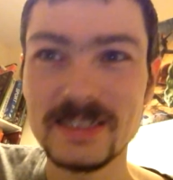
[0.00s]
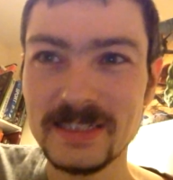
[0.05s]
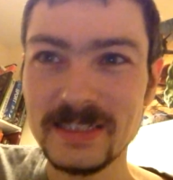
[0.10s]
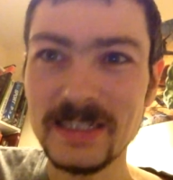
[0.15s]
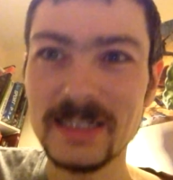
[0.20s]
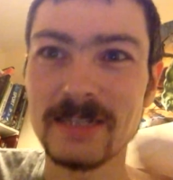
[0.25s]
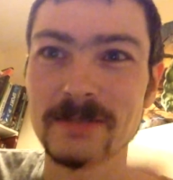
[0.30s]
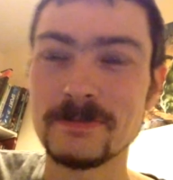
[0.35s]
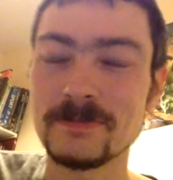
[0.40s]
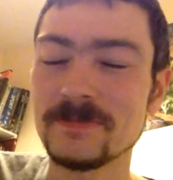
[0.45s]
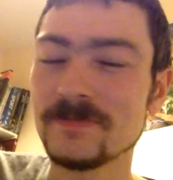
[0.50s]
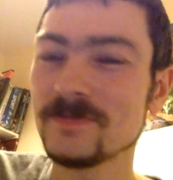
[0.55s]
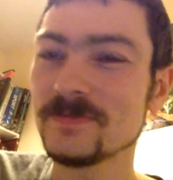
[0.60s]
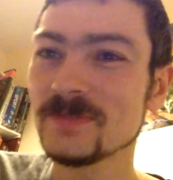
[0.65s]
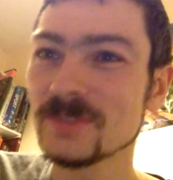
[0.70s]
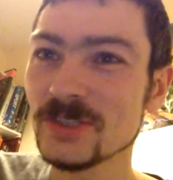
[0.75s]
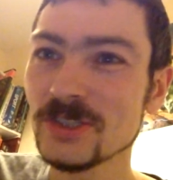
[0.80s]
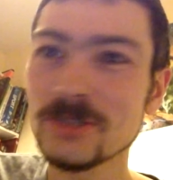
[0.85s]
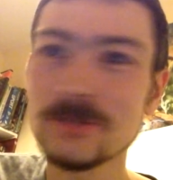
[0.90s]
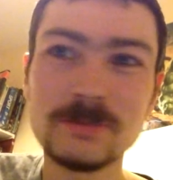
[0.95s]
yeah,
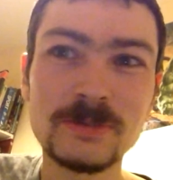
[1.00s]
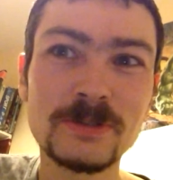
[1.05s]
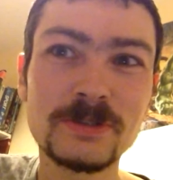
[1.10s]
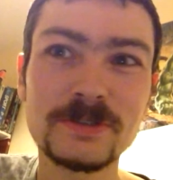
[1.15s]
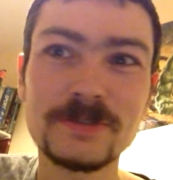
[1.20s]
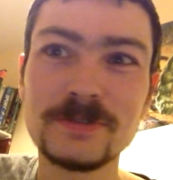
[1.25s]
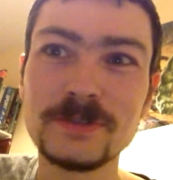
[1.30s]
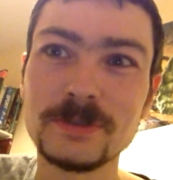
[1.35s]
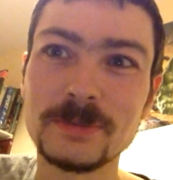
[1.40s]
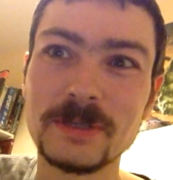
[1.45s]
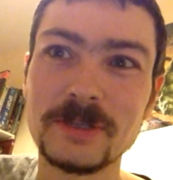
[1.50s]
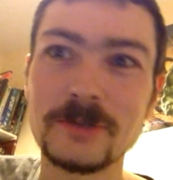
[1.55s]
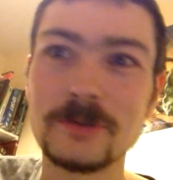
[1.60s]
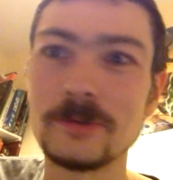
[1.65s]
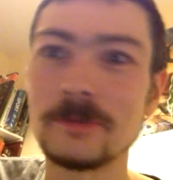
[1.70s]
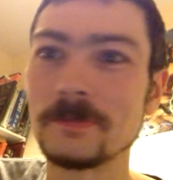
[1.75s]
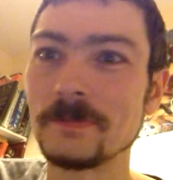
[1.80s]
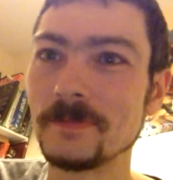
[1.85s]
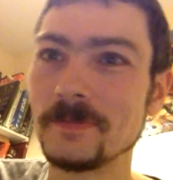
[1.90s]
top-notch film, I thought.